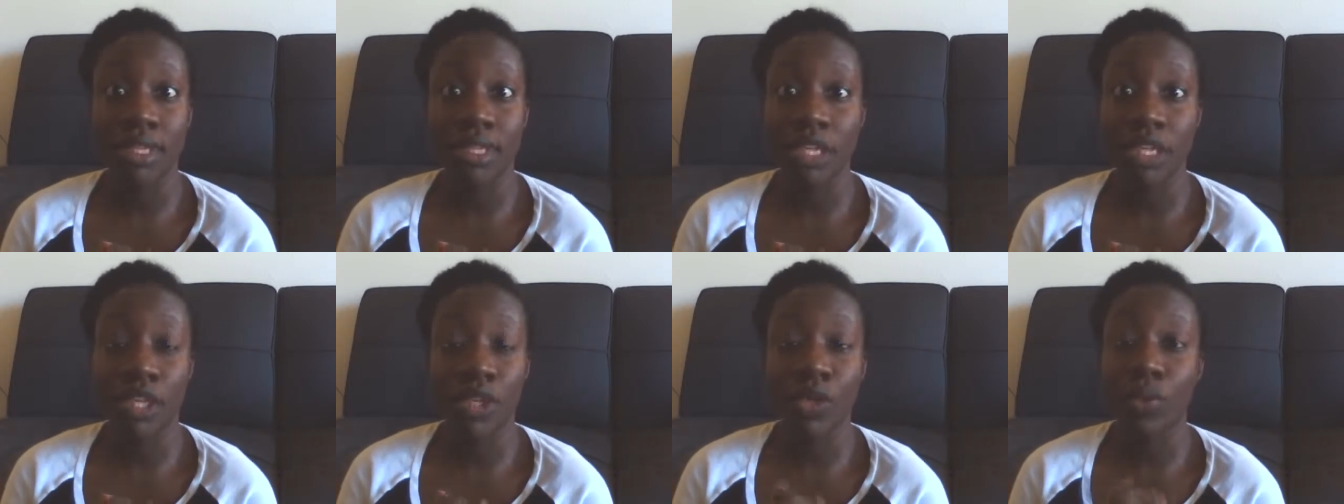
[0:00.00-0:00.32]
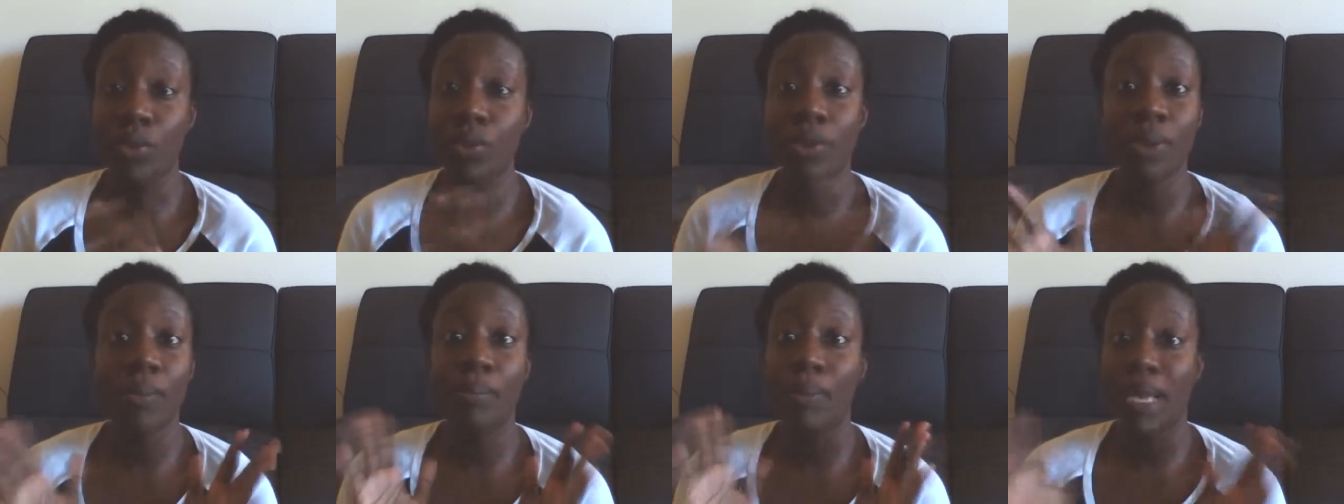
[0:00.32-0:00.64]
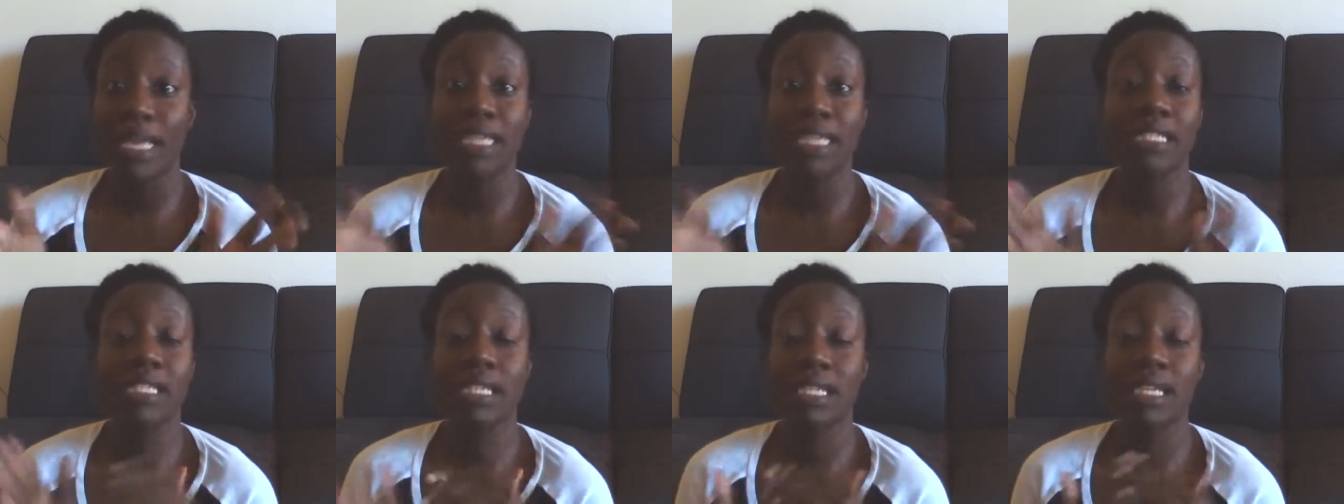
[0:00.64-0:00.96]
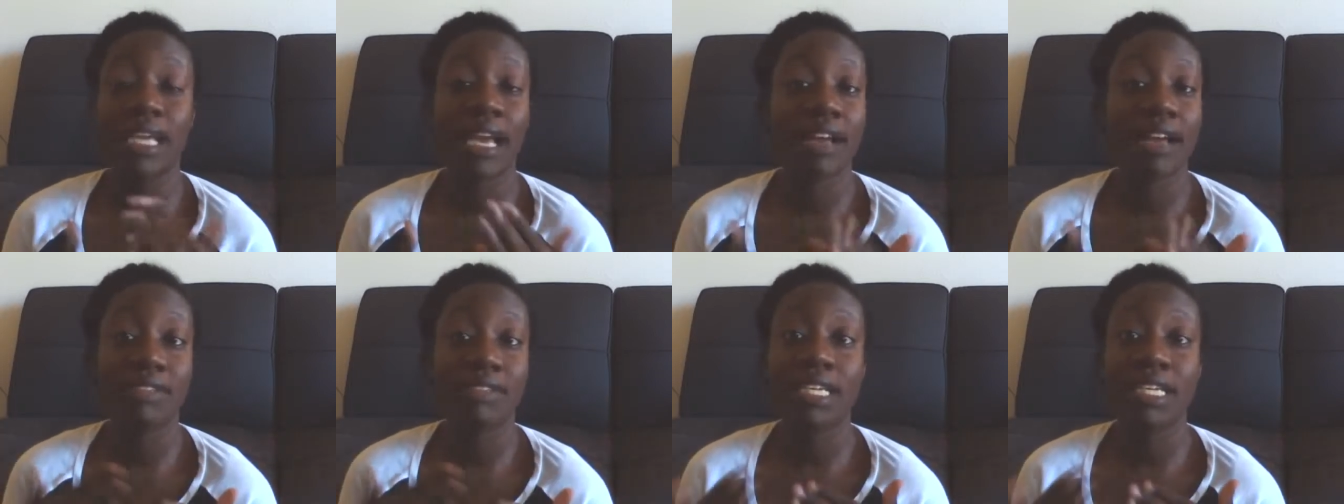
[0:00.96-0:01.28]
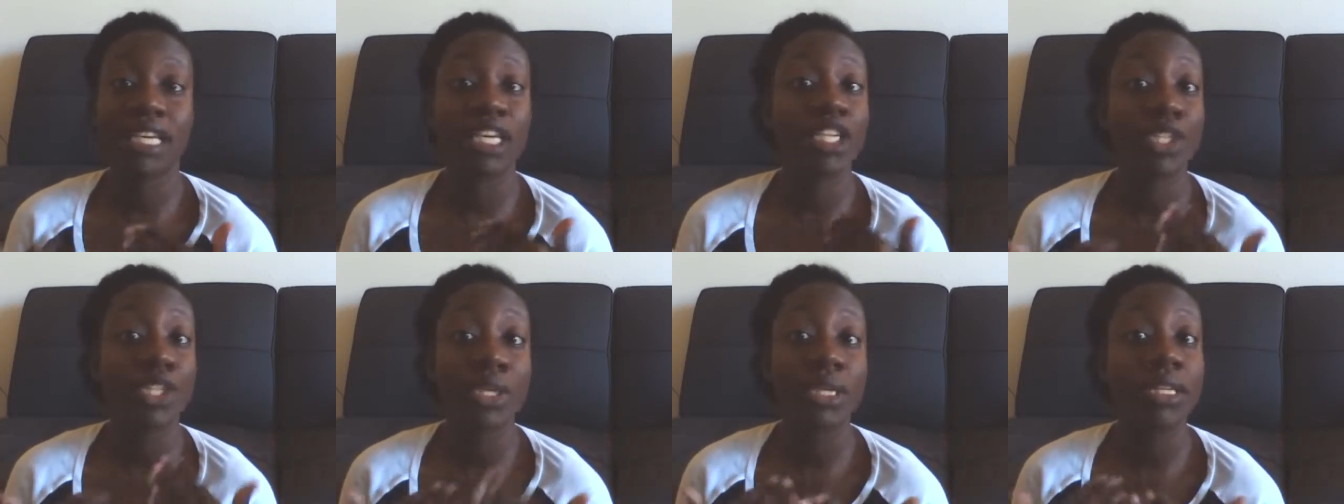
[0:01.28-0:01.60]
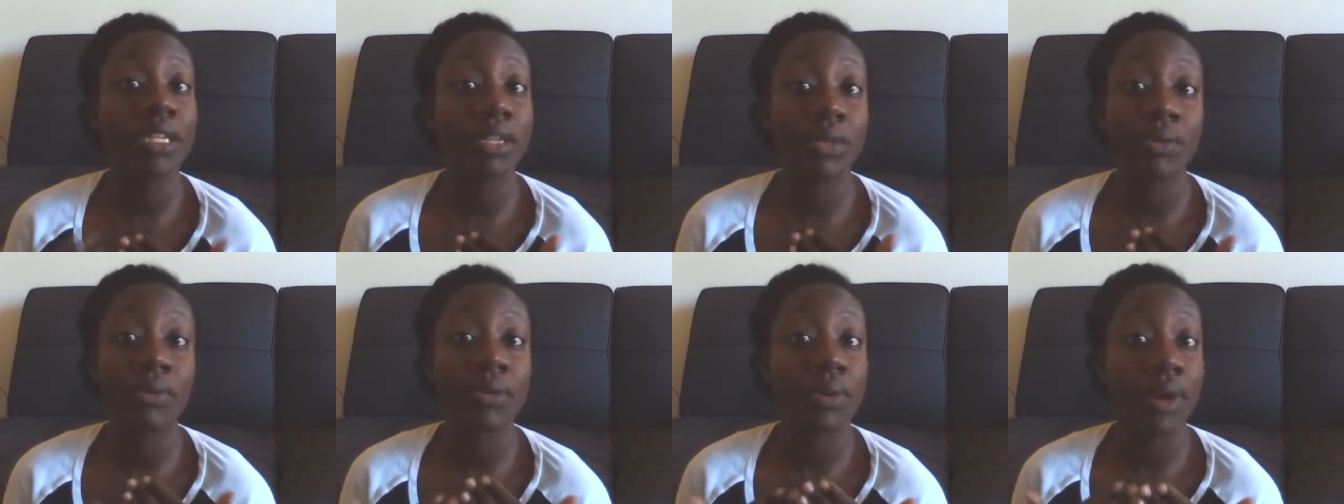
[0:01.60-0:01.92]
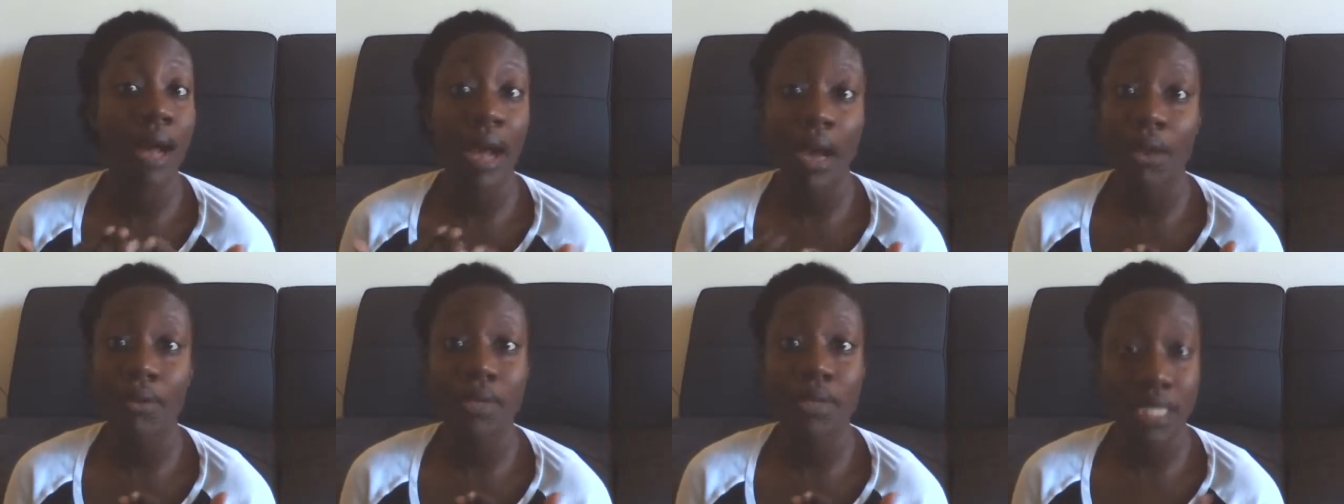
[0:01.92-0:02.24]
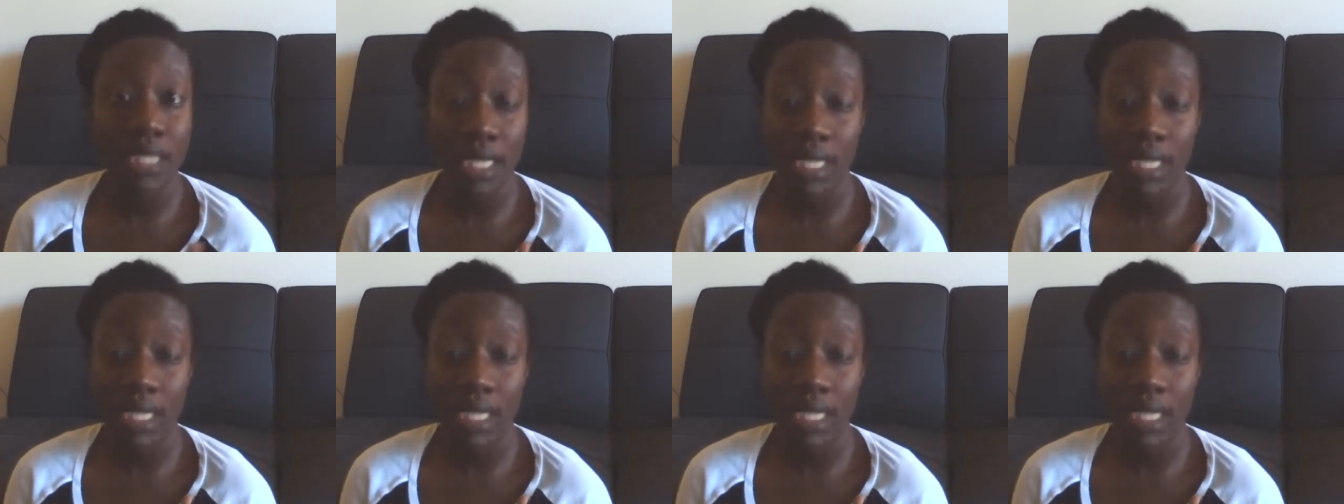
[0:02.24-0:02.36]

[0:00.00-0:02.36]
you basically have to get your clinical hours